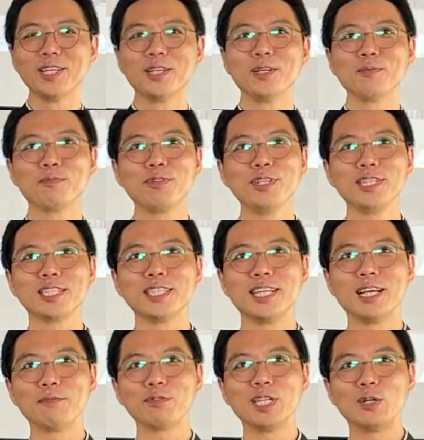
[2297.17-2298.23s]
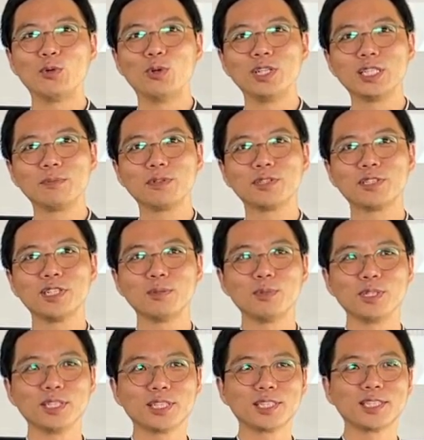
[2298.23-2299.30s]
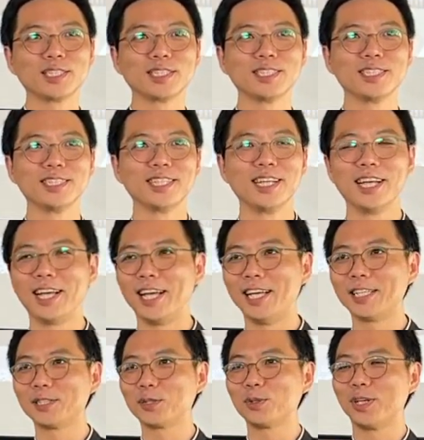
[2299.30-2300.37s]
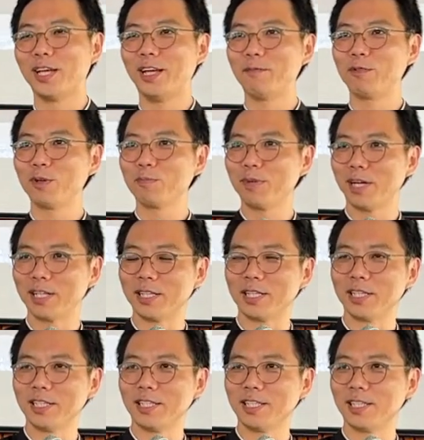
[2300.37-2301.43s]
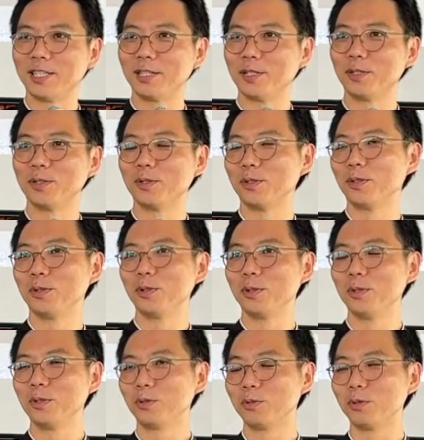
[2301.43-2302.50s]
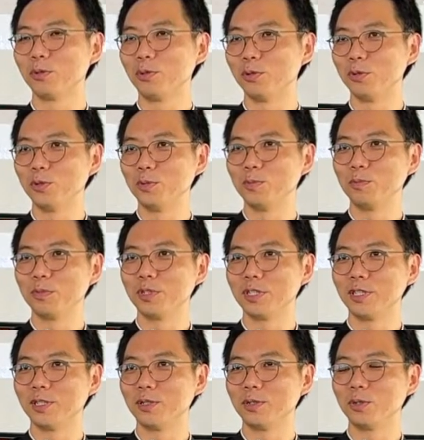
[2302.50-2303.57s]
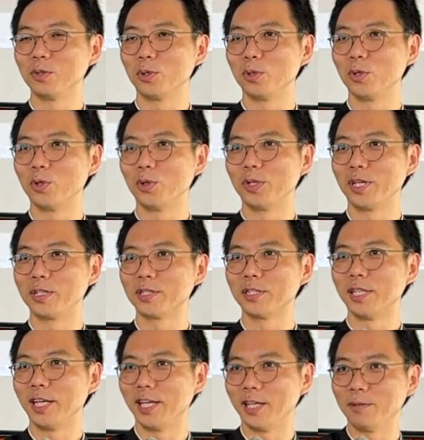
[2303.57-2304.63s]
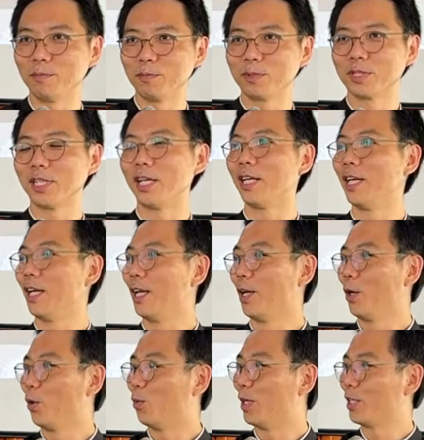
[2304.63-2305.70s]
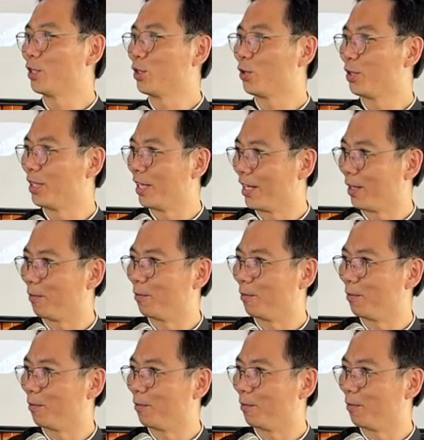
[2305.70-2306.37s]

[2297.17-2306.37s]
Please, after worship service, ask everybody to whom you don't know their name, say, what's your name?